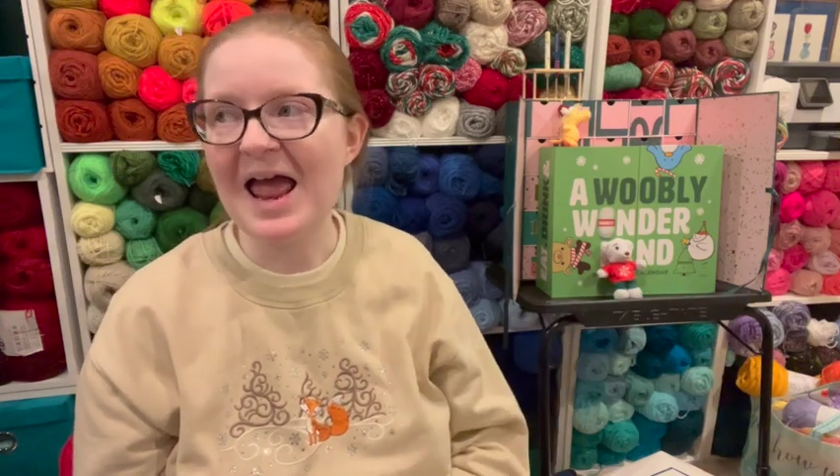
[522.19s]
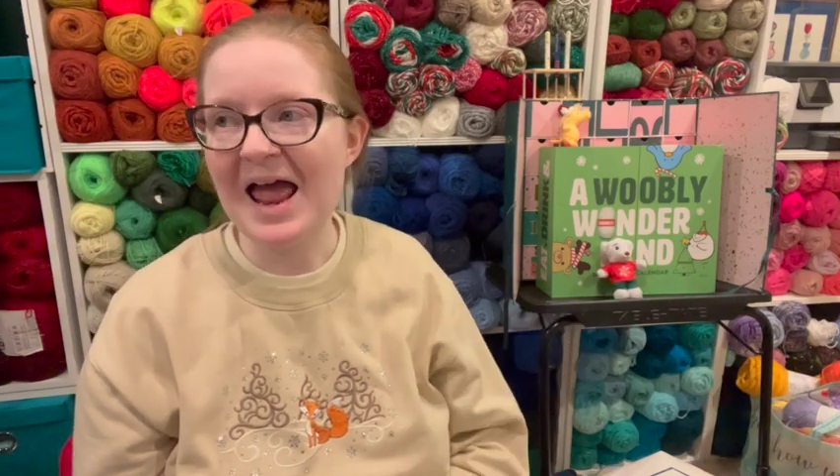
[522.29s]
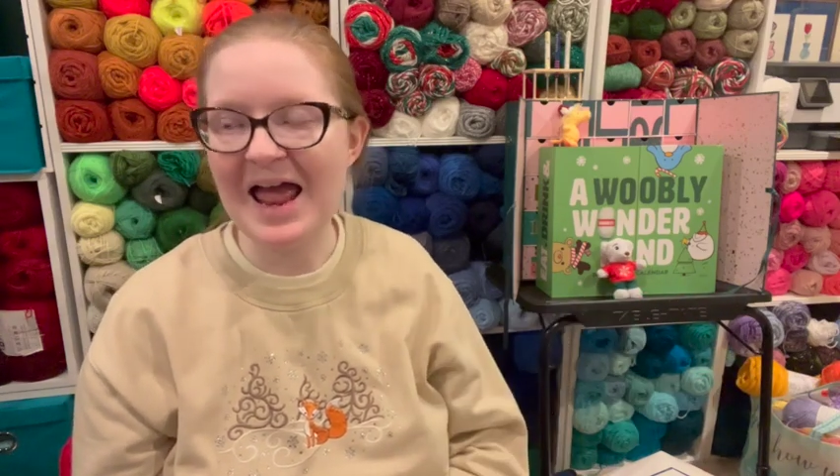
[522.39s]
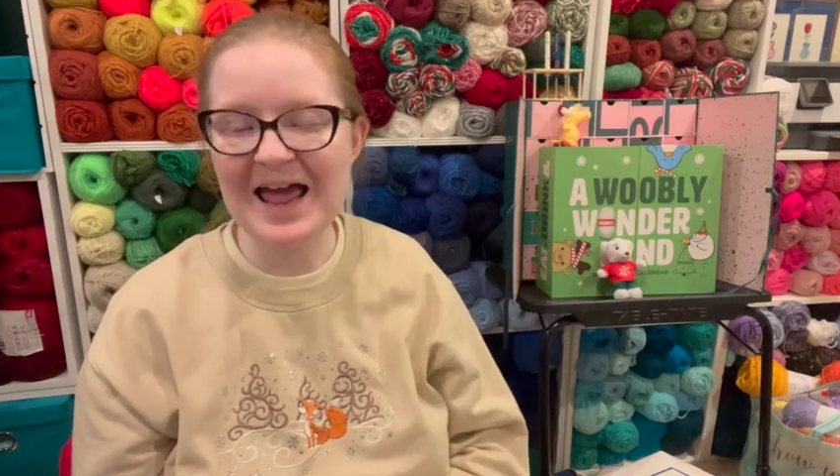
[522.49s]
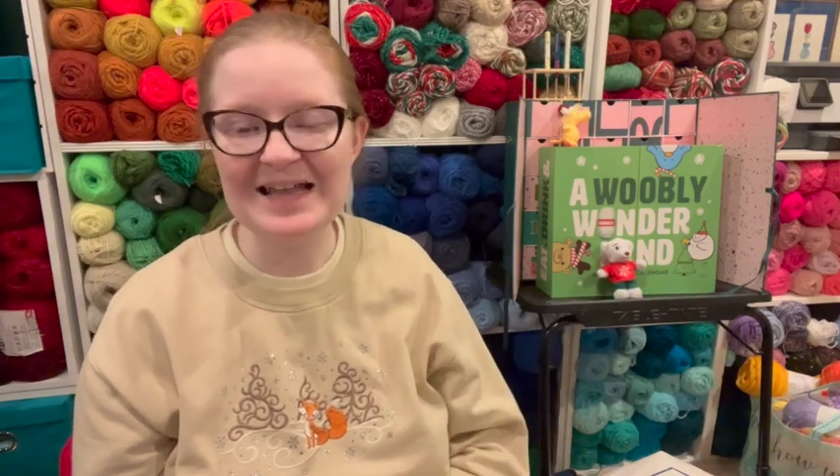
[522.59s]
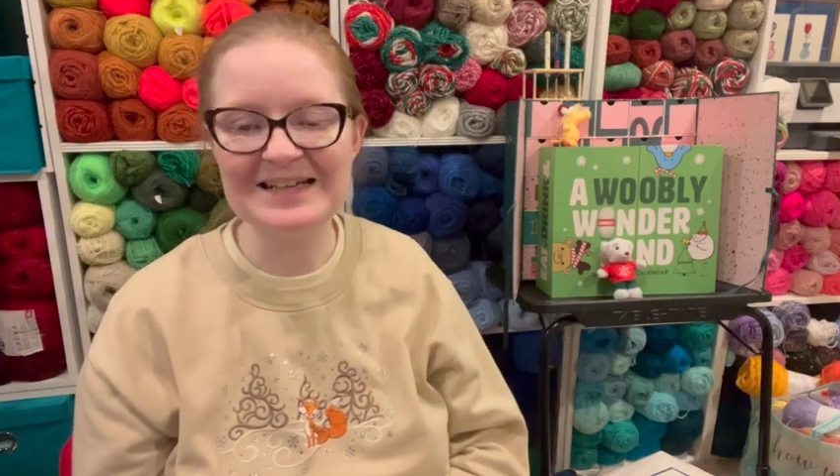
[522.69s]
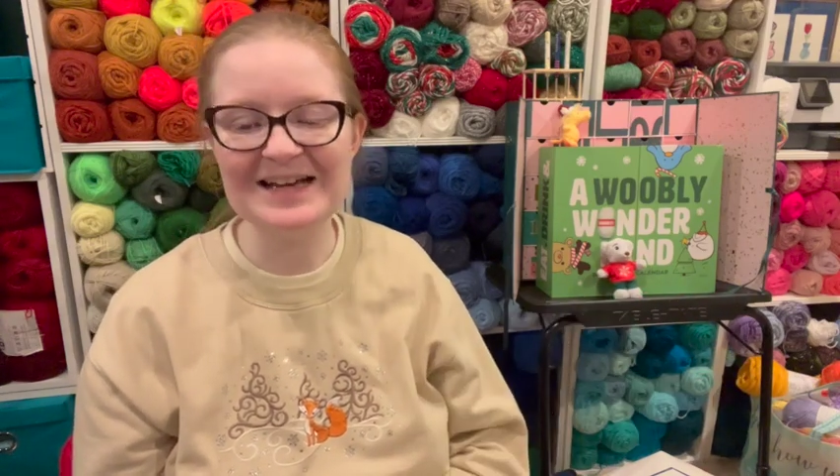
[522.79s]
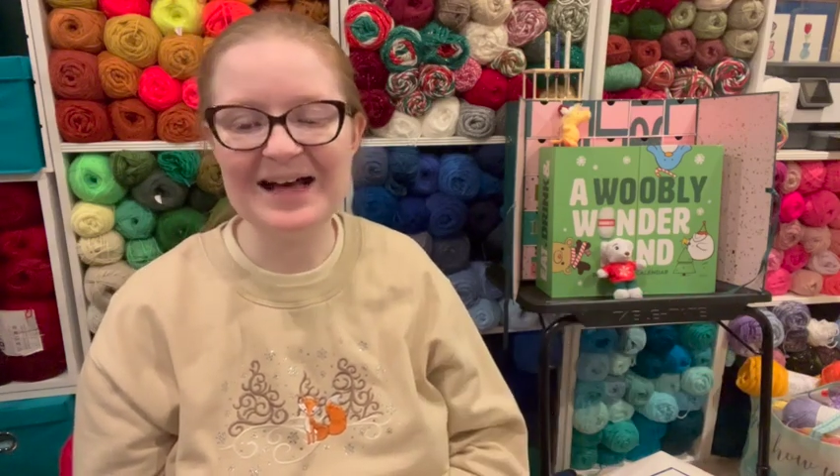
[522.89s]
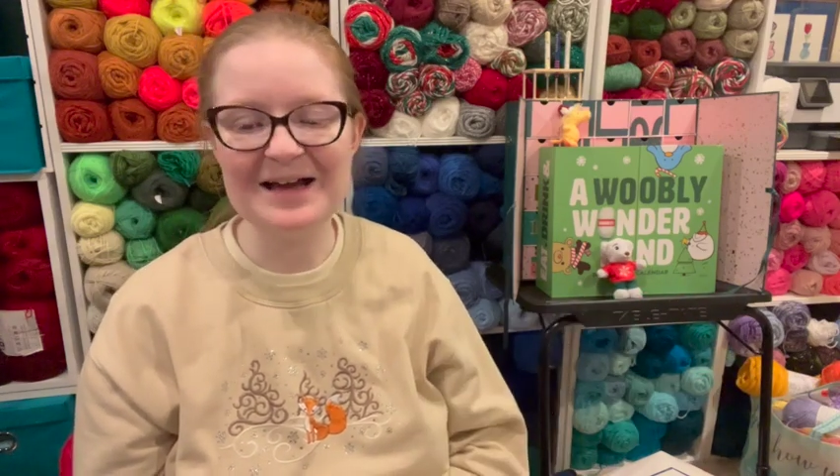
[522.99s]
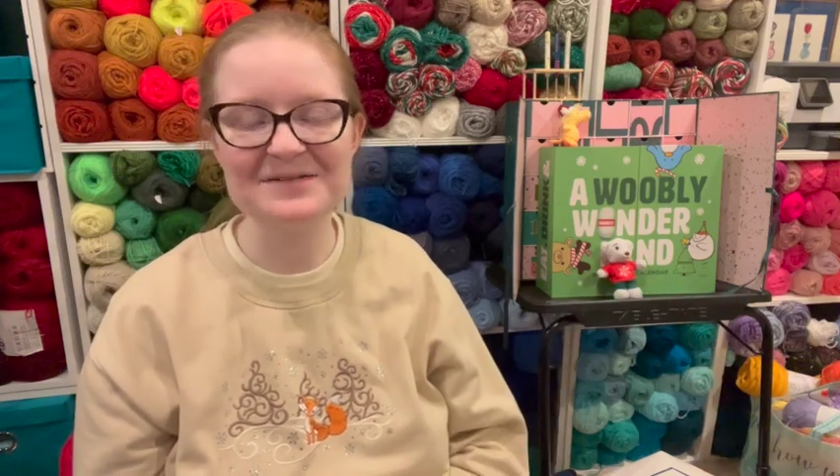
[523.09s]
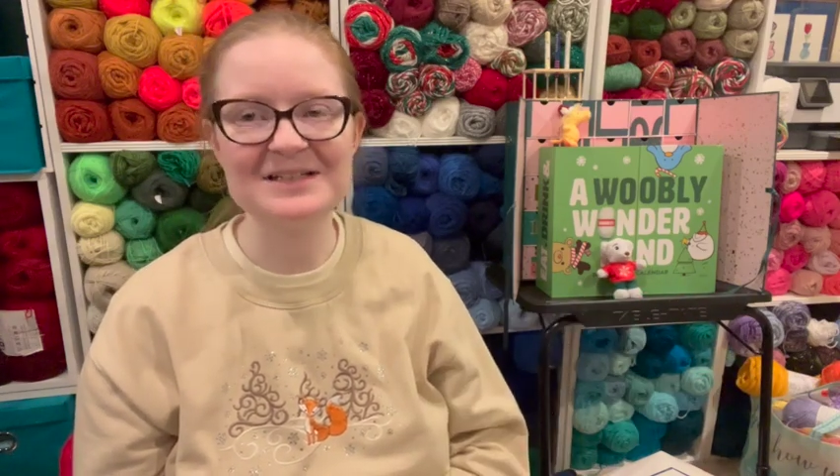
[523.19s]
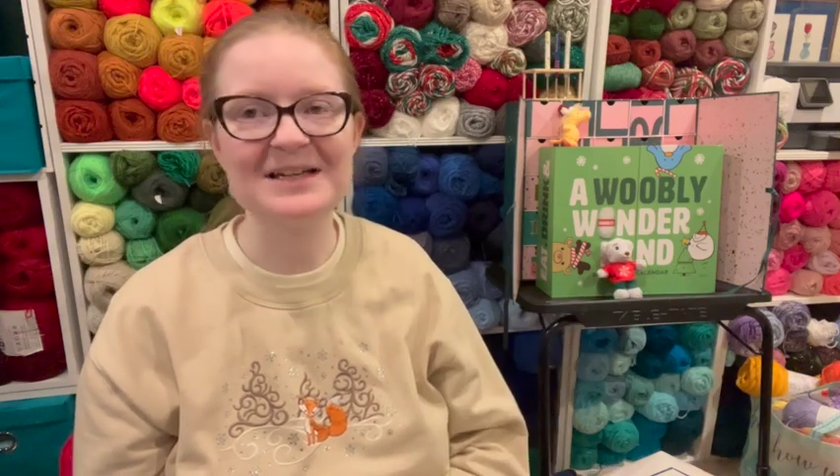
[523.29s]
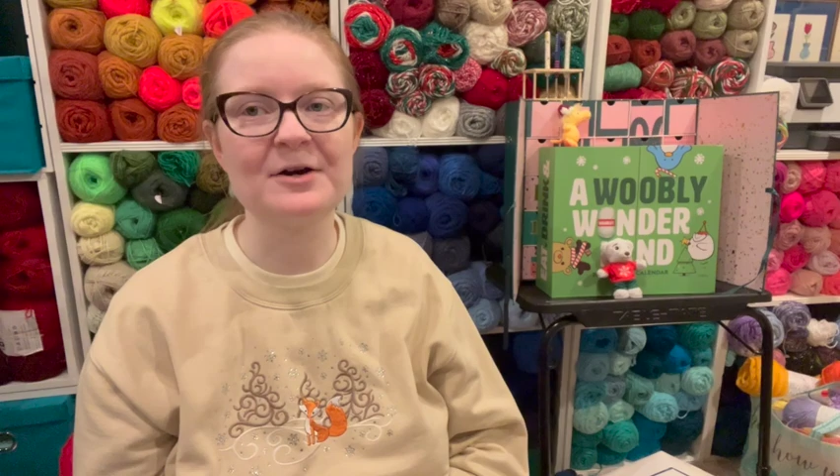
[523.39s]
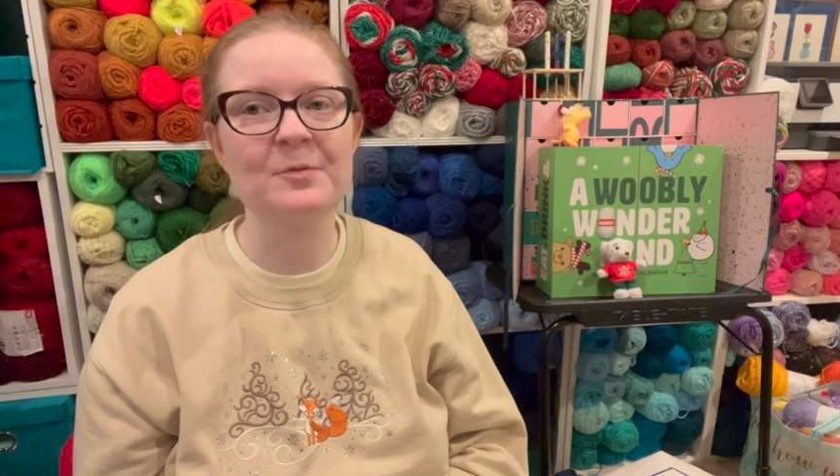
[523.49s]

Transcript: and I was like,